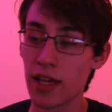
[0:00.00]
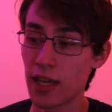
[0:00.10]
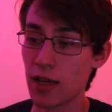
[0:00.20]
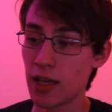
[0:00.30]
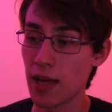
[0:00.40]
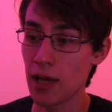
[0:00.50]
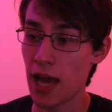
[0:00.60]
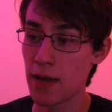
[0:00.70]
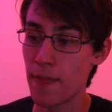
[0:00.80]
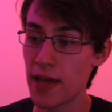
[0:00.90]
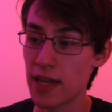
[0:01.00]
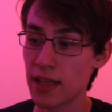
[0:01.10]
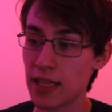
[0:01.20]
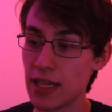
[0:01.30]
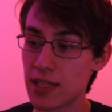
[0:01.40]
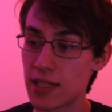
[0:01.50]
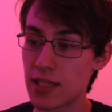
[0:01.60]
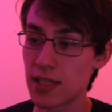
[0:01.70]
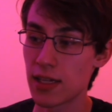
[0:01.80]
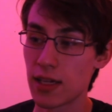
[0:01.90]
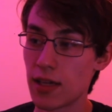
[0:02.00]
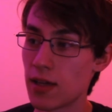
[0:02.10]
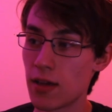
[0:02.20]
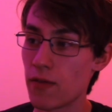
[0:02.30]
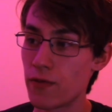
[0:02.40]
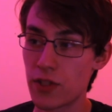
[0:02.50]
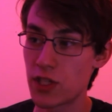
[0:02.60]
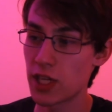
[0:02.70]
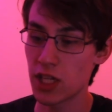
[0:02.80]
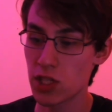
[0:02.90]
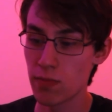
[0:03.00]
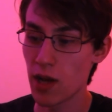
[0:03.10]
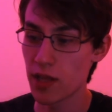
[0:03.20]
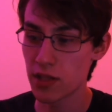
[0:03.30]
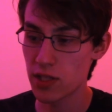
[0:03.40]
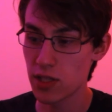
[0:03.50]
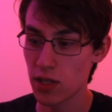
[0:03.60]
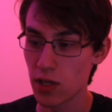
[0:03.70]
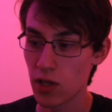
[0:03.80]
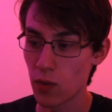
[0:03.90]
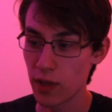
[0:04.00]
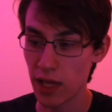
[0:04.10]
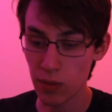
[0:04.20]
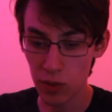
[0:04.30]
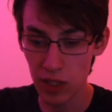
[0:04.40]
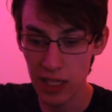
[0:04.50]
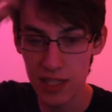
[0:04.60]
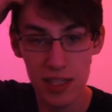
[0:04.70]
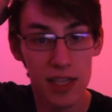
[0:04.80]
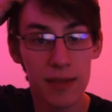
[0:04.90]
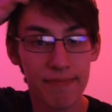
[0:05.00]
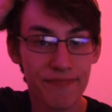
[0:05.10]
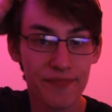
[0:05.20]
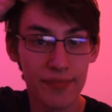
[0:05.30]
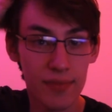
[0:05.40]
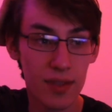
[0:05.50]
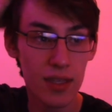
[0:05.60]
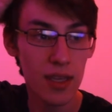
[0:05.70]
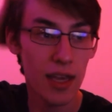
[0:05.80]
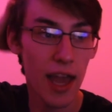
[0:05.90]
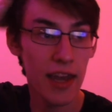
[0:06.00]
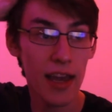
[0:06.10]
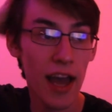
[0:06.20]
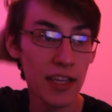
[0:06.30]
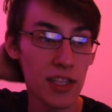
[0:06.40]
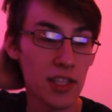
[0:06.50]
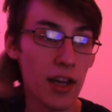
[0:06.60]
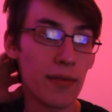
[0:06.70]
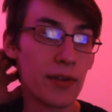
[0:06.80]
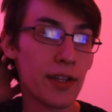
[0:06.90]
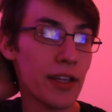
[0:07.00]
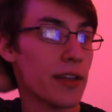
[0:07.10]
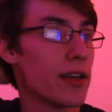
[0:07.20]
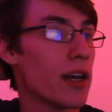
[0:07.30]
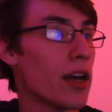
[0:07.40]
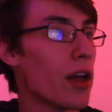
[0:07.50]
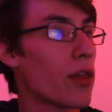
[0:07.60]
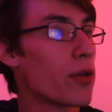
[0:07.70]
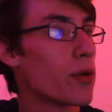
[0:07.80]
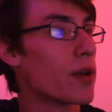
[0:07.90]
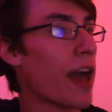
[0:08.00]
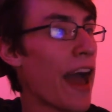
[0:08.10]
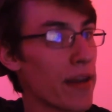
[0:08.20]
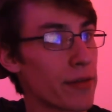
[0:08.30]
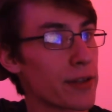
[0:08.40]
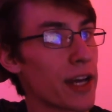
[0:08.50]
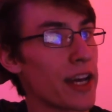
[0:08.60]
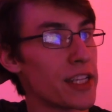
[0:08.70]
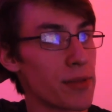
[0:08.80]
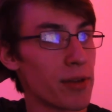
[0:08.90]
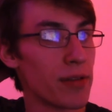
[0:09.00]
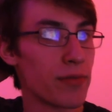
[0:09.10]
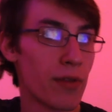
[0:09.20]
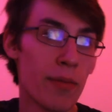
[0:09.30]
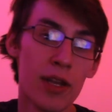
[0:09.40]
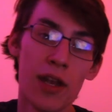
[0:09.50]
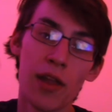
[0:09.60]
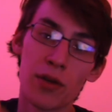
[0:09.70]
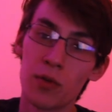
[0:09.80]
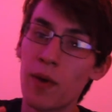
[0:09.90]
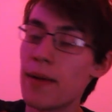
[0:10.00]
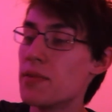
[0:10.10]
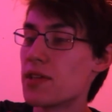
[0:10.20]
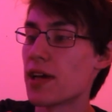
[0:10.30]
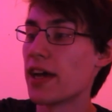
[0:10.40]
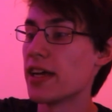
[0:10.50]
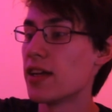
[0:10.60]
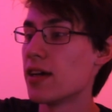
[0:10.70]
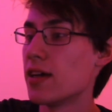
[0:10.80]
It had been at least 6 months when they released it. And I discovered it through an advertisement from another website.